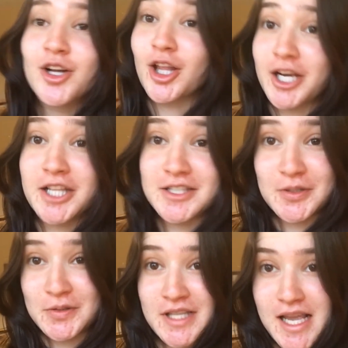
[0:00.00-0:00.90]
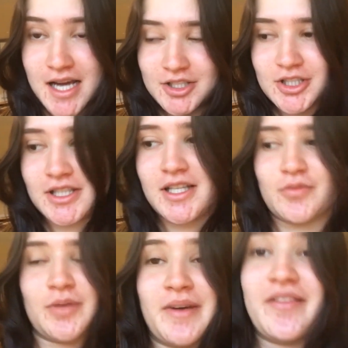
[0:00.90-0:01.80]
Claudia Zalewski, actually
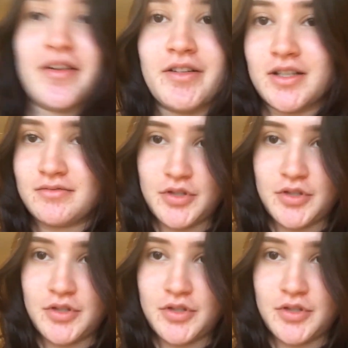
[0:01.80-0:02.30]
one of my favorite